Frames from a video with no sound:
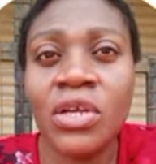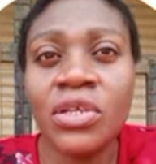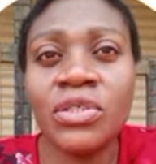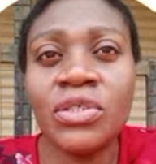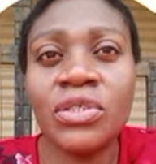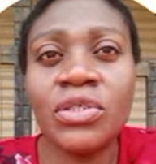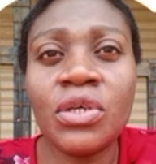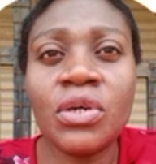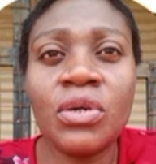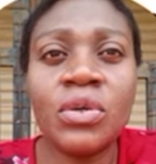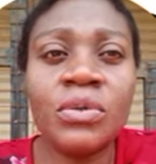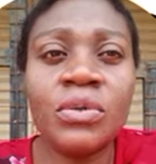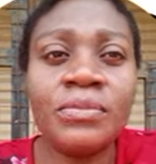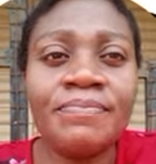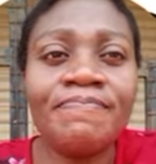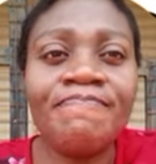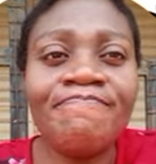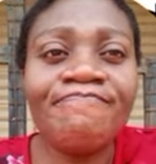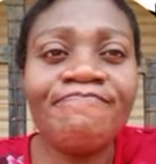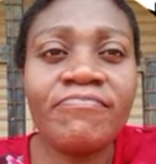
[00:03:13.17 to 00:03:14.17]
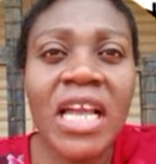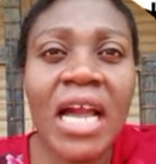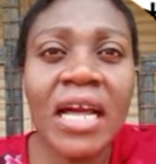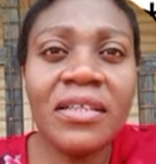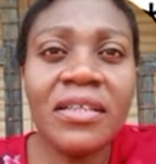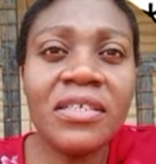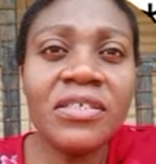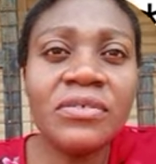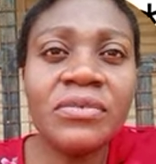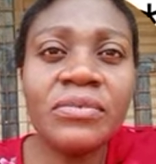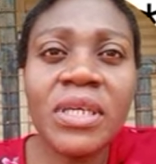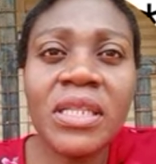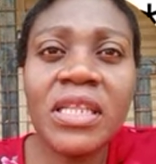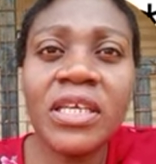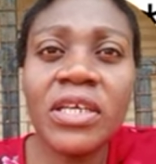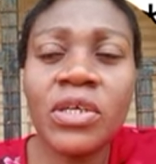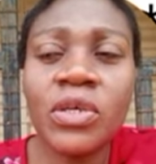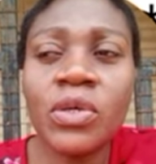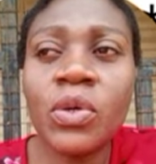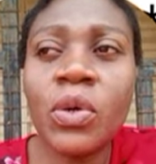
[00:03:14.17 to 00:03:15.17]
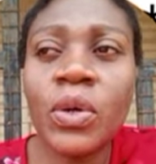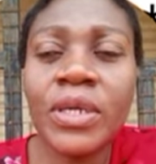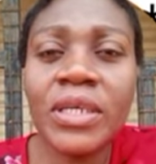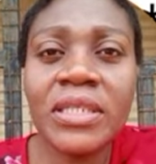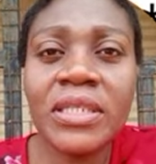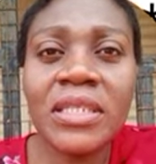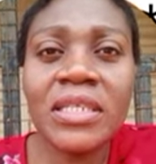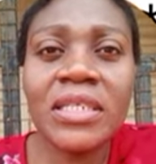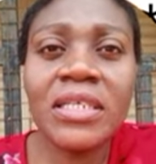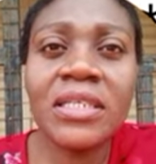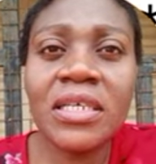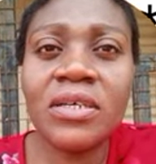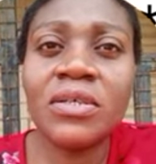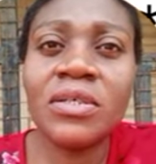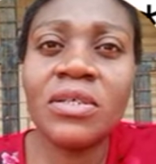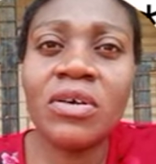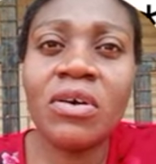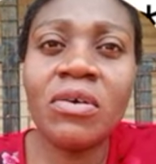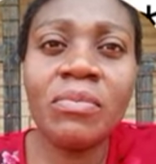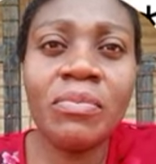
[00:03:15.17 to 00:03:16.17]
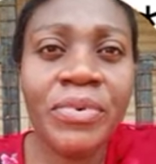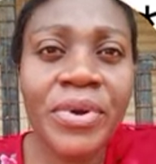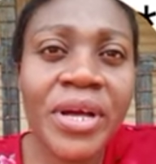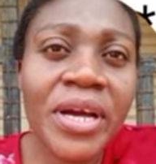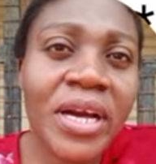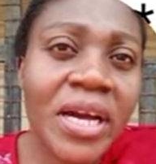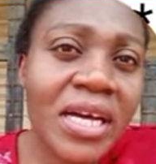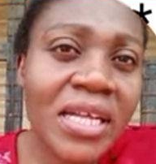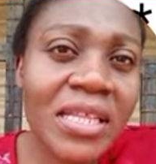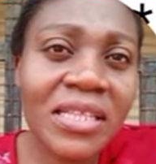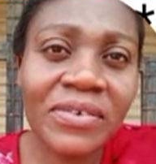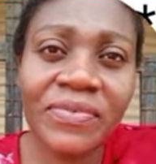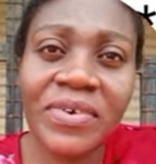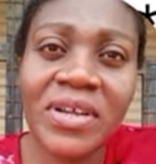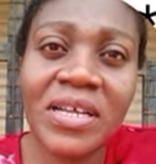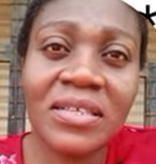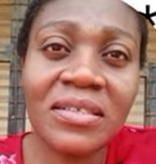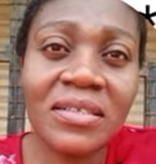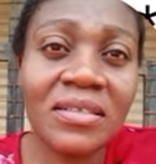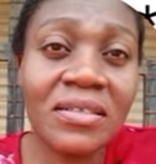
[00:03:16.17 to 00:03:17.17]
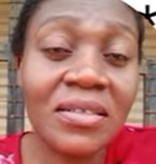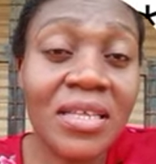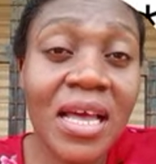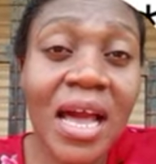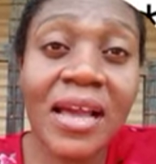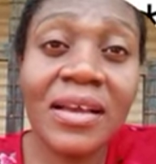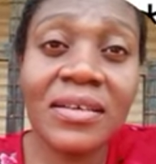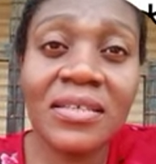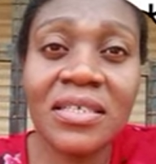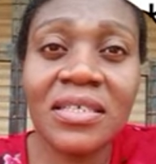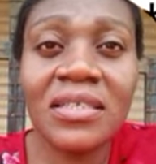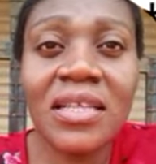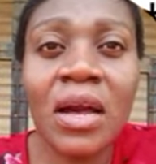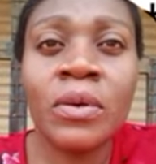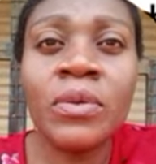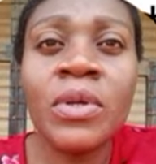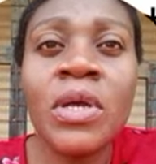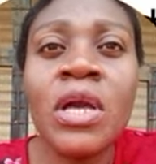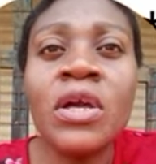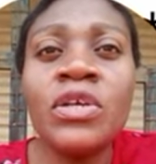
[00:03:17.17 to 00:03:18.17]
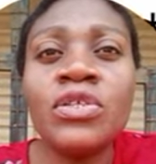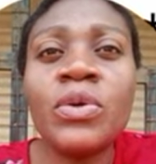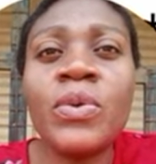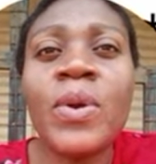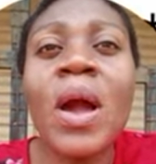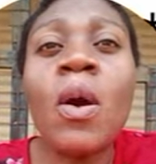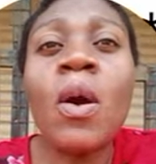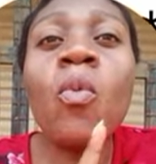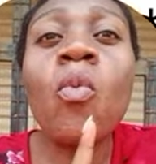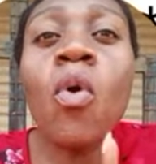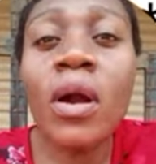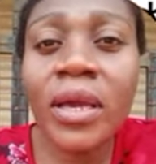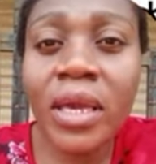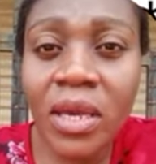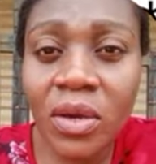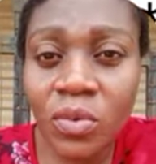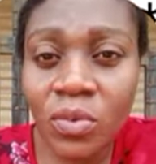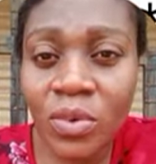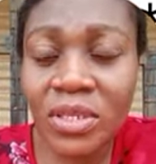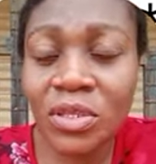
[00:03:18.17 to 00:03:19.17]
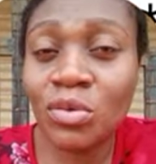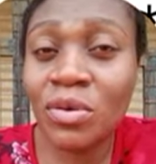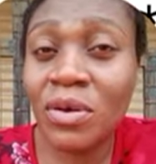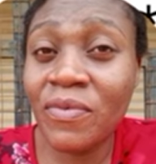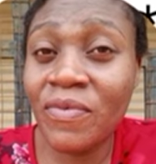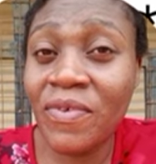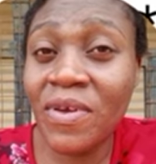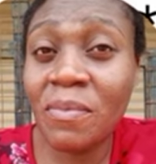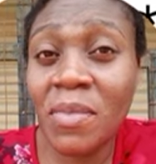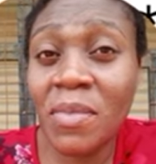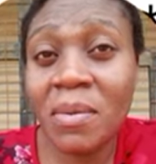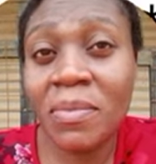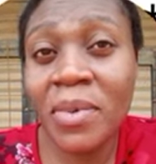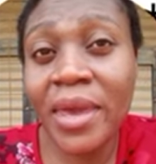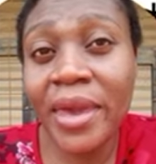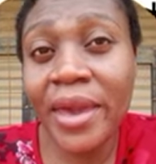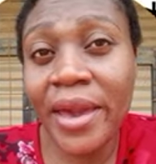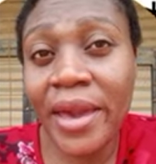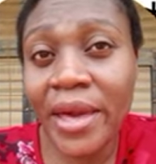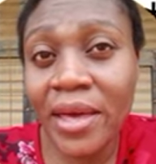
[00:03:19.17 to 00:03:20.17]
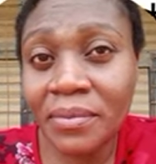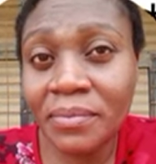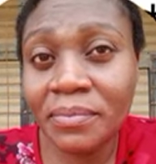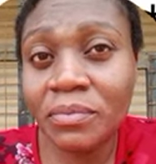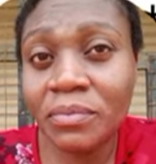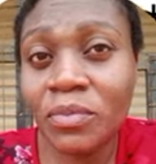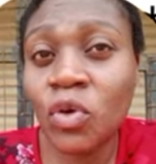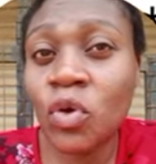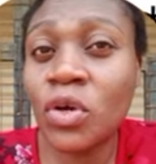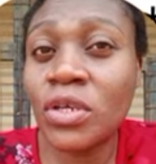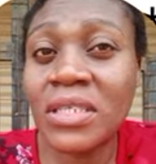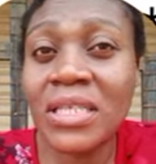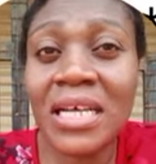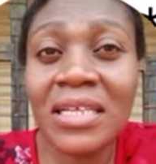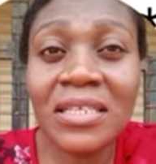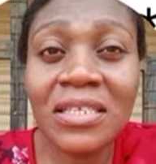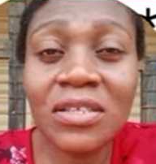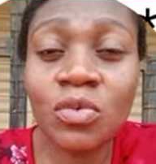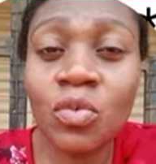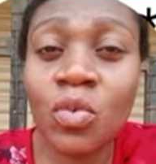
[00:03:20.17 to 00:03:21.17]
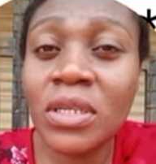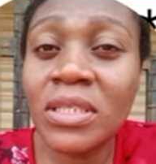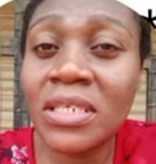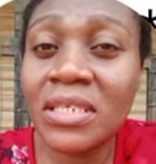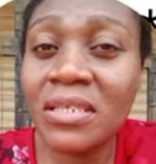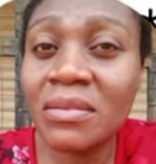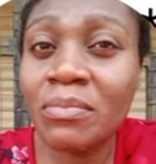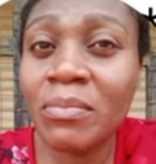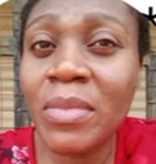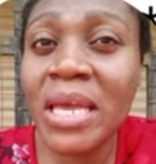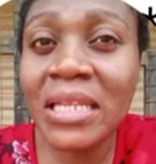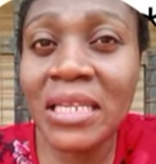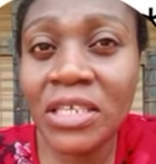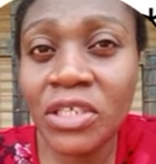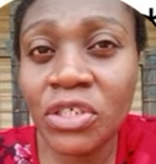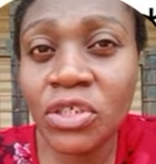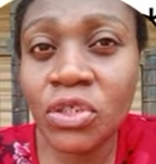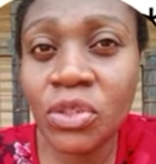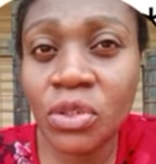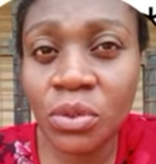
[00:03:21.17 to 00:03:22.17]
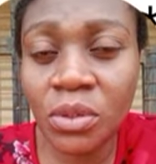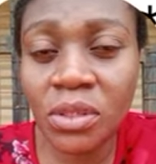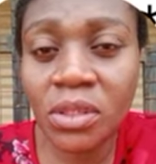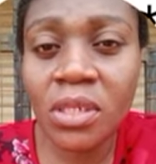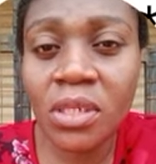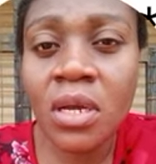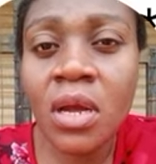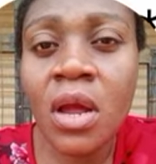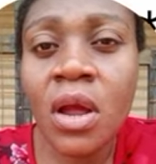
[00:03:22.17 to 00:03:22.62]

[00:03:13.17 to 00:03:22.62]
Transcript: So I didn't really go in details of bringing different sizes down. So we are working with 12 mm here because that is what is mainly used.